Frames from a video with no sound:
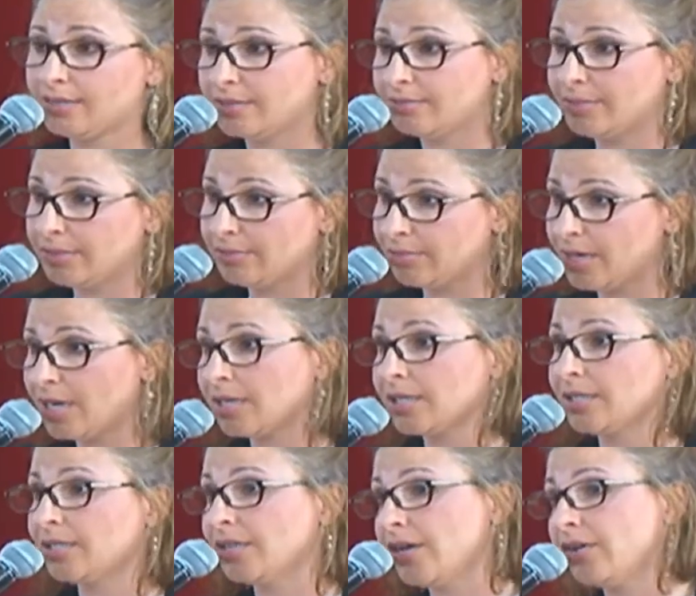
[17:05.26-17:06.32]
doesn't mean we're not
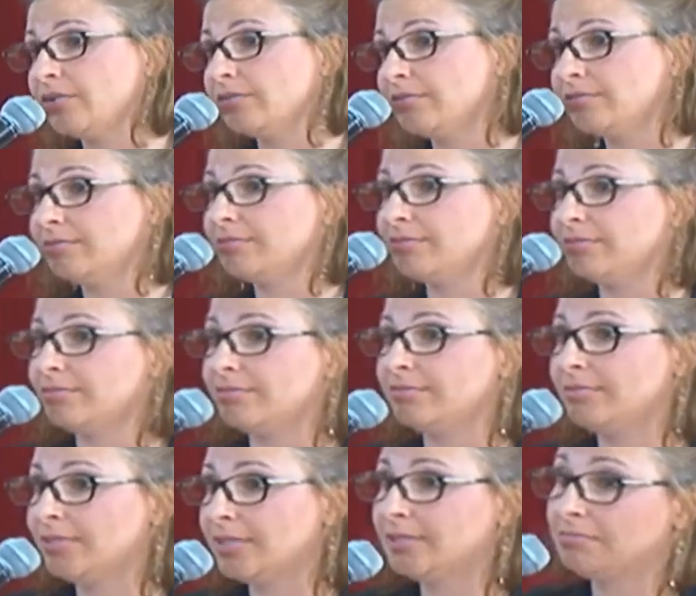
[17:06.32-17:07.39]
going to know.
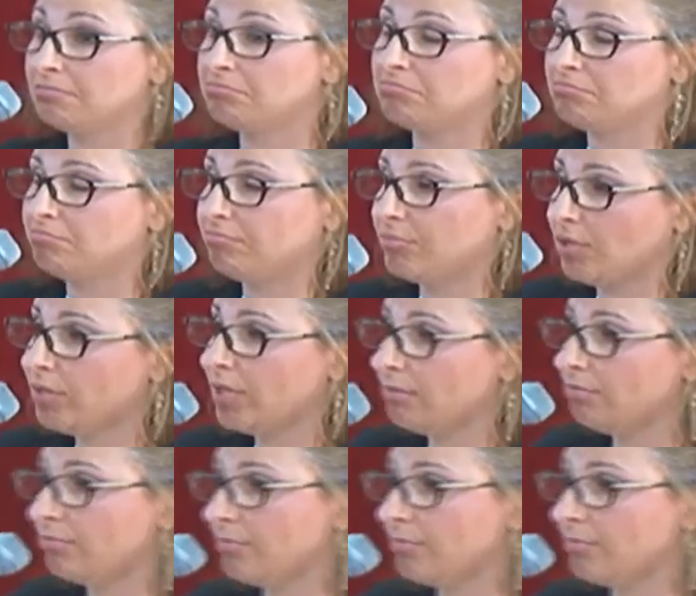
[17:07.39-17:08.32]
Okay,